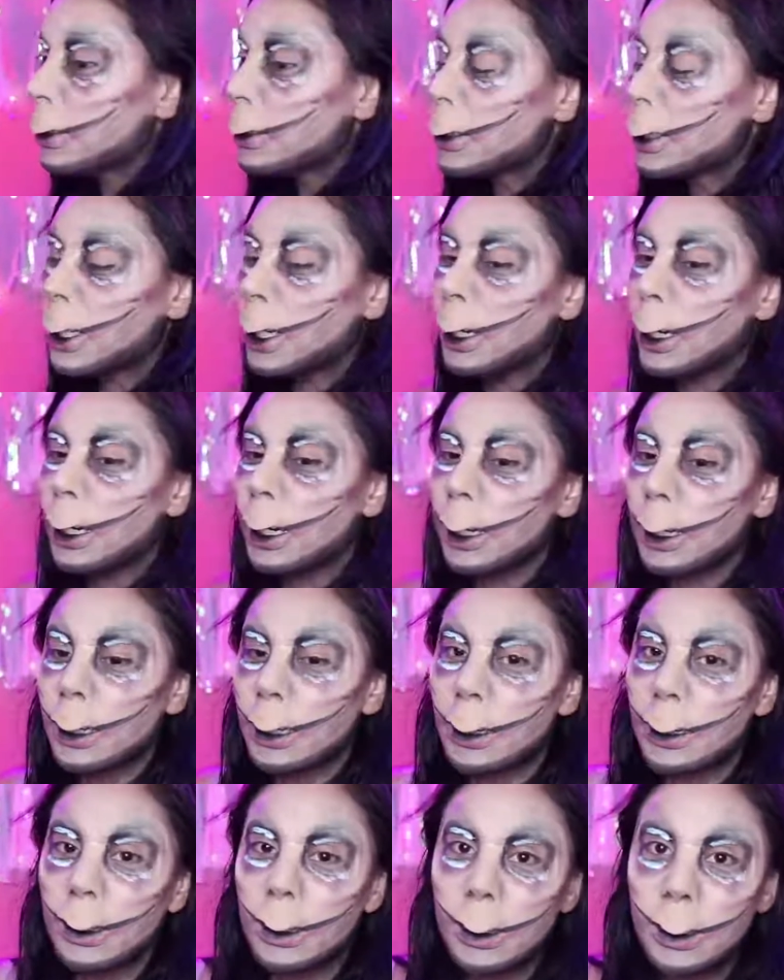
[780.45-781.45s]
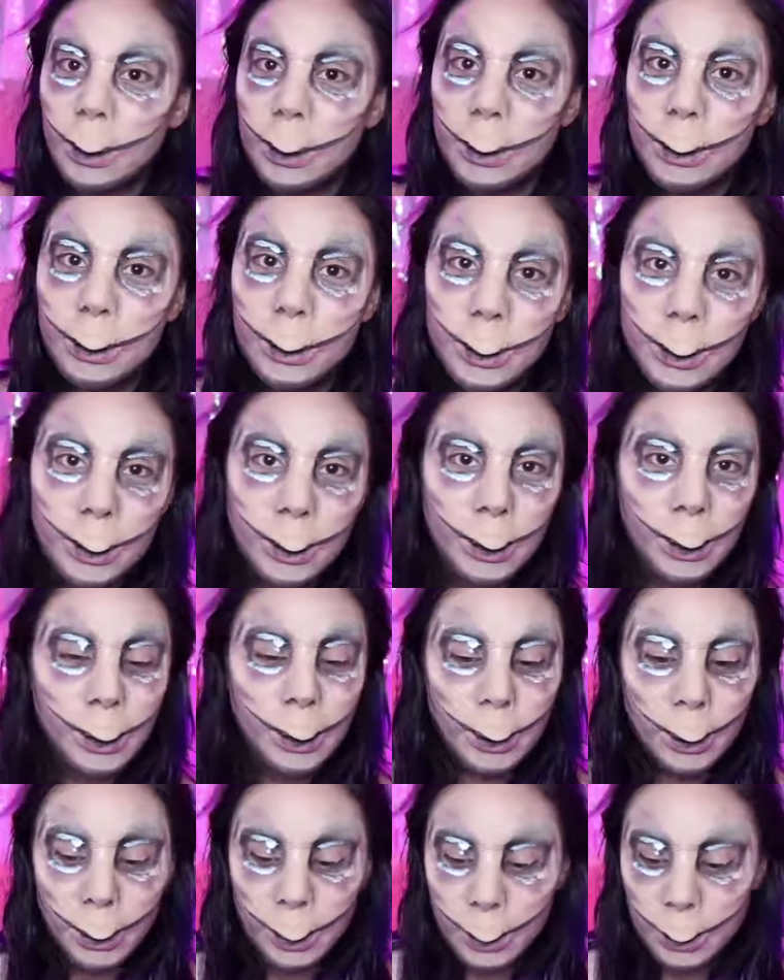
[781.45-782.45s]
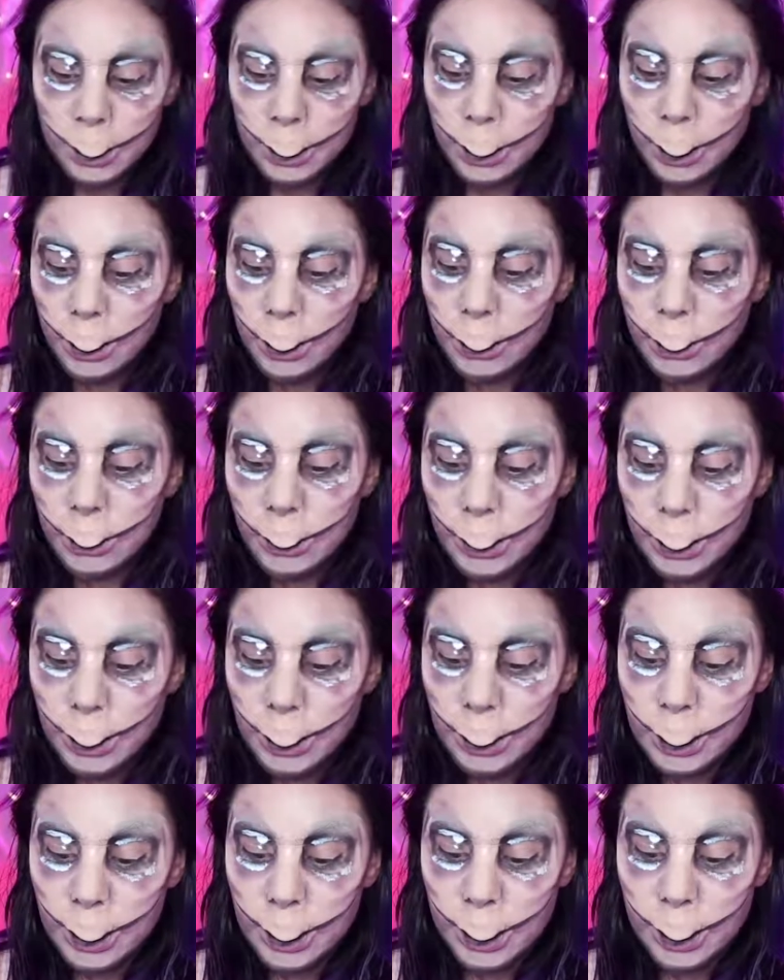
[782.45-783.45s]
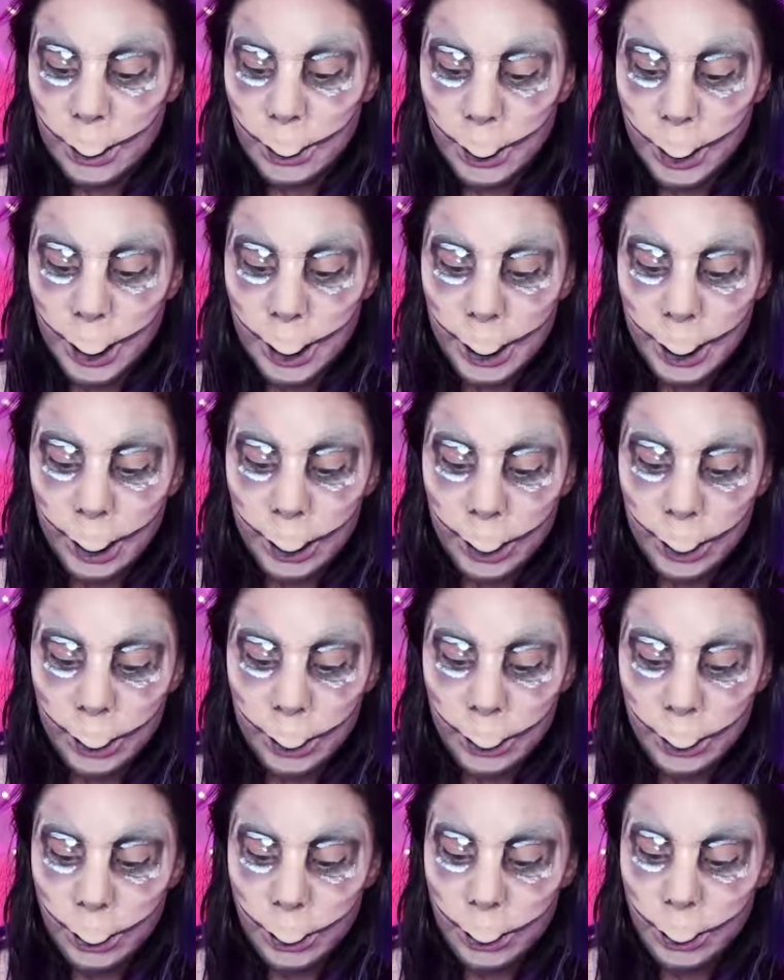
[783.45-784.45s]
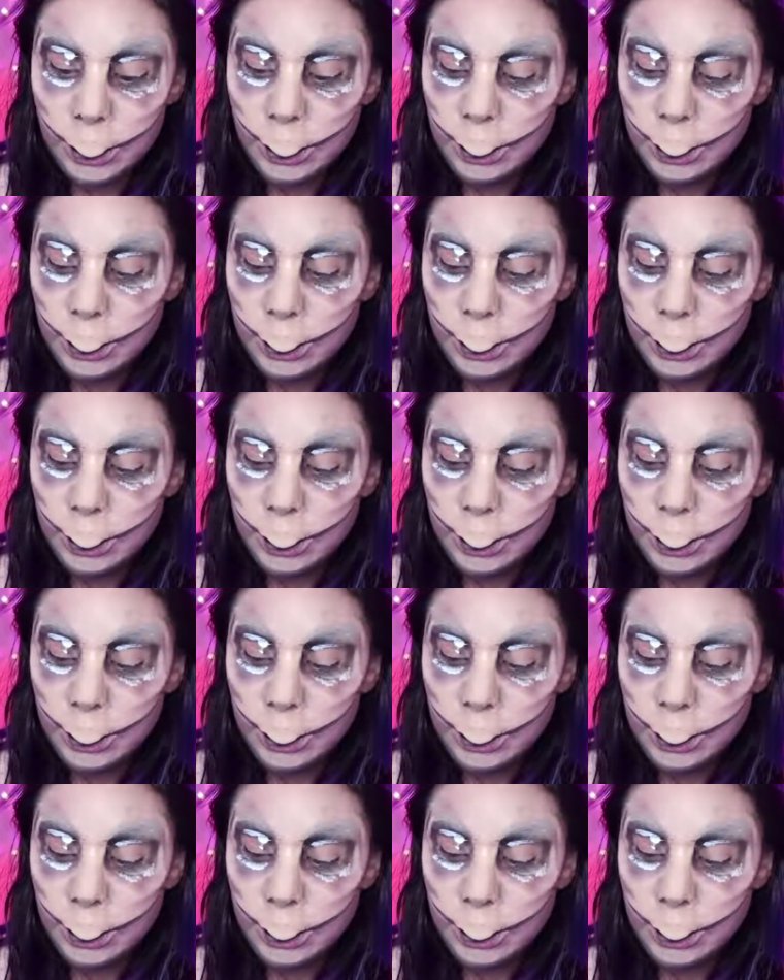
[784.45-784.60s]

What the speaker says: Oh God. Don't sneeze right now.